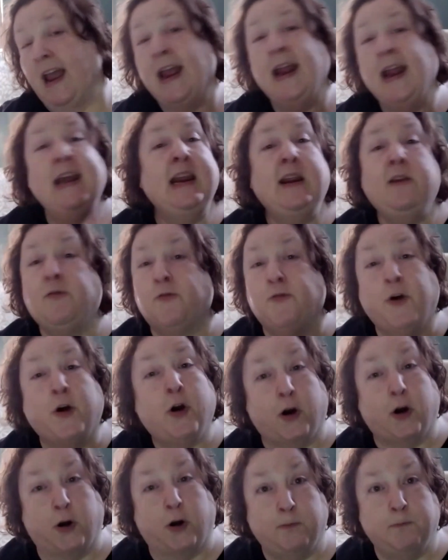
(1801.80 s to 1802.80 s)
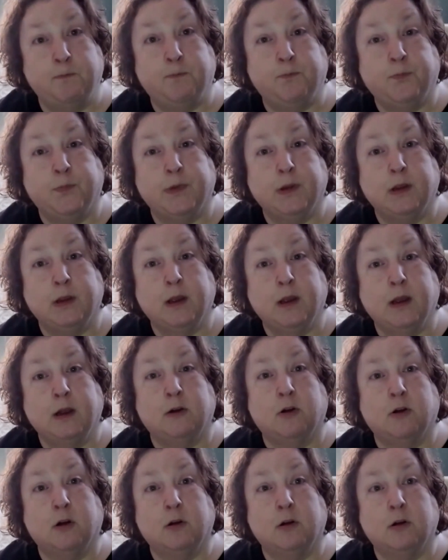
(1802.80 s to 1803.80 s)
any firm
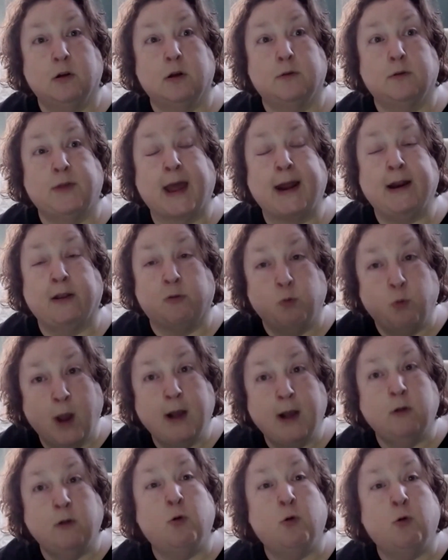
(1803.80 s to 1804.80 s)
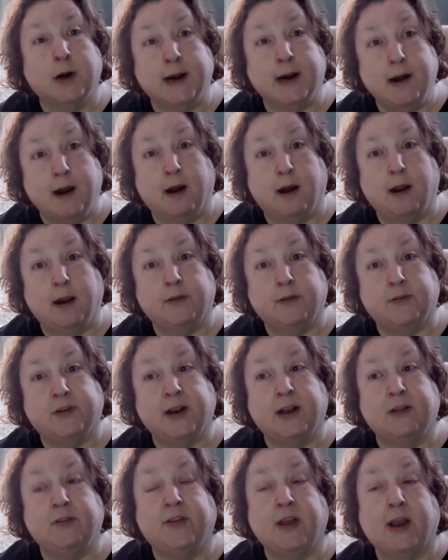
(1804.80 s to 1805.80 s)
that is well organized
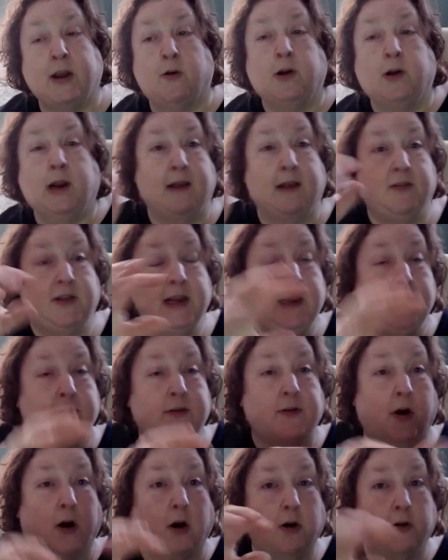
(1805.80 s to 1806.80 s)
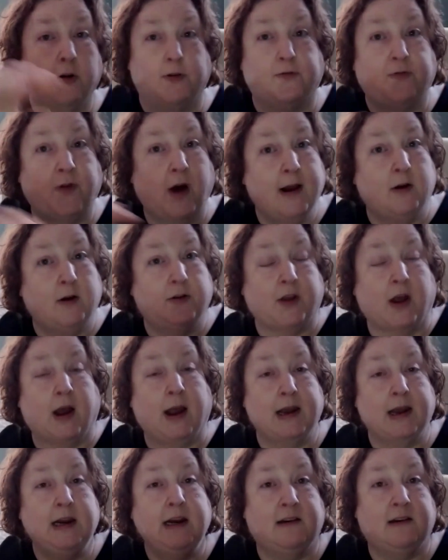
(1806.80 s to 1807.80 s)
and say, okay, these are the files
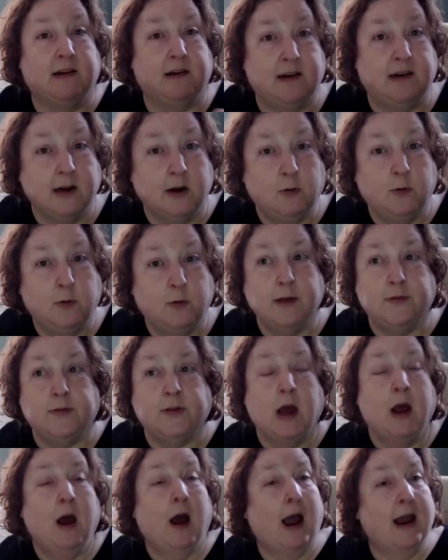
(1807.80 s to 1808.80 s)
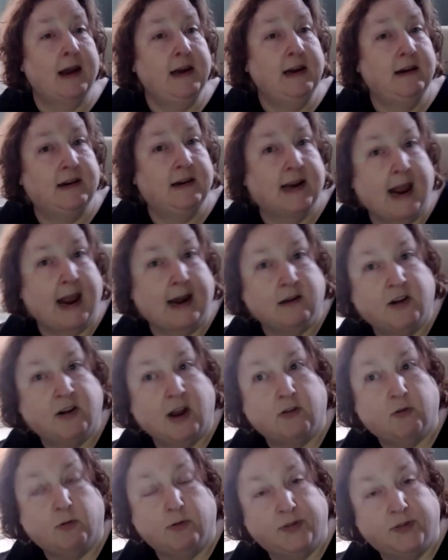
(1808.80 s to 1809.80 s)
I need to deal with. I need to get in
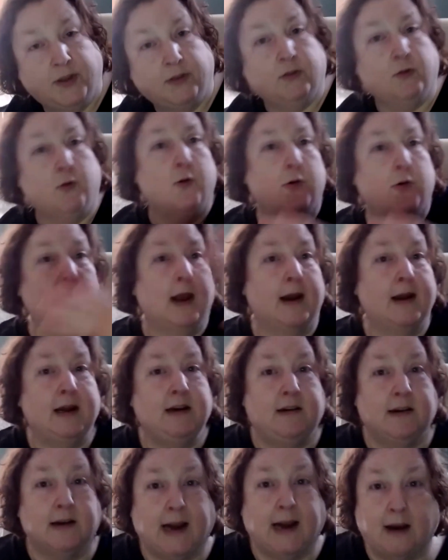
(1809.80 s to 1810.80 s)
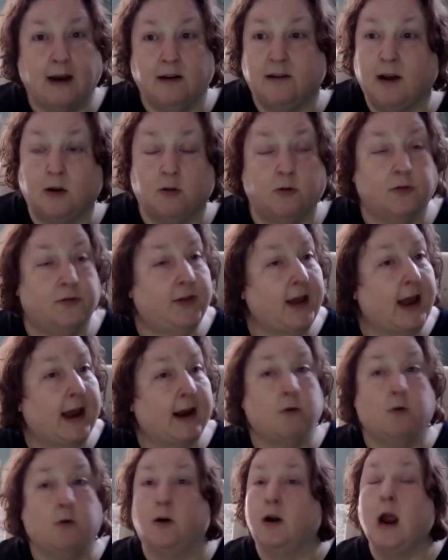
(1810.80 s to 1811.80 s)
touch with this court. I need to get in touch with
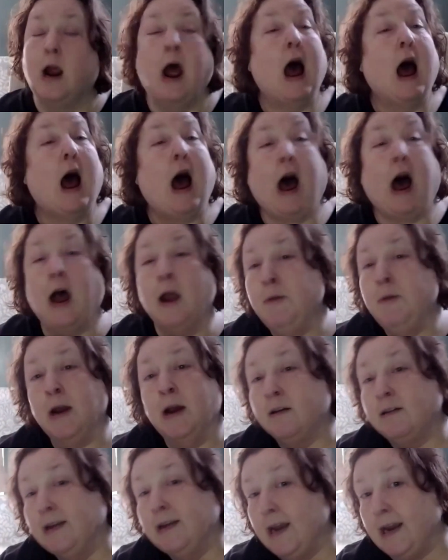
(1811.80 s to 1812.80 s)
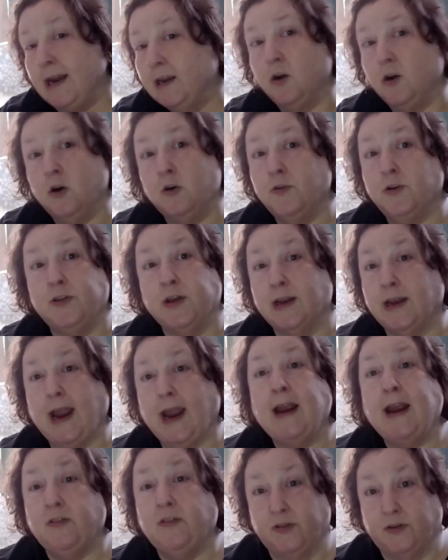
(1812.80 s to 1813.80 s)
that court. I'm not taking over the
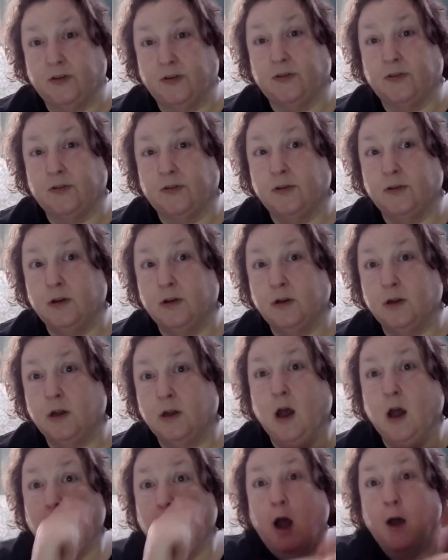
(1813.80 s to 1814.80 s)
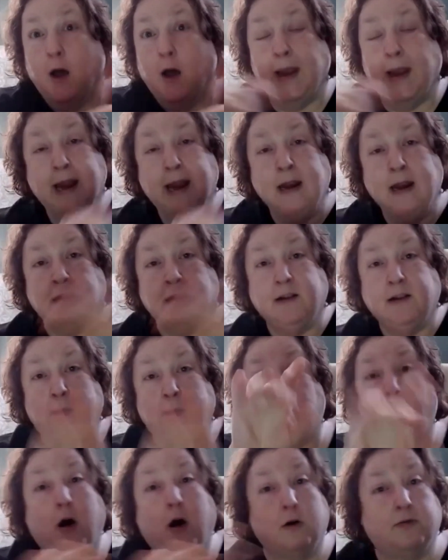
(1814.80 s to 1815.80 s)
cases. I'm handing
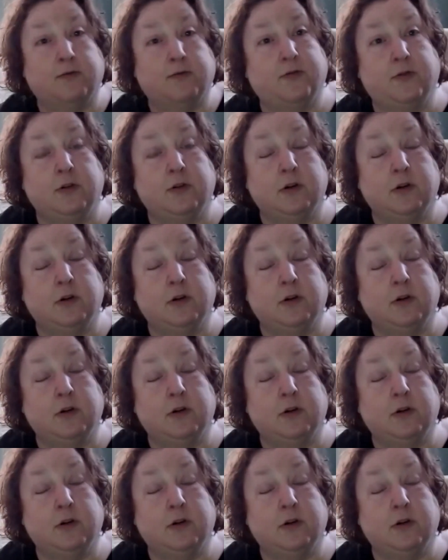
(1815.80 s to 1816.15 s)
them off.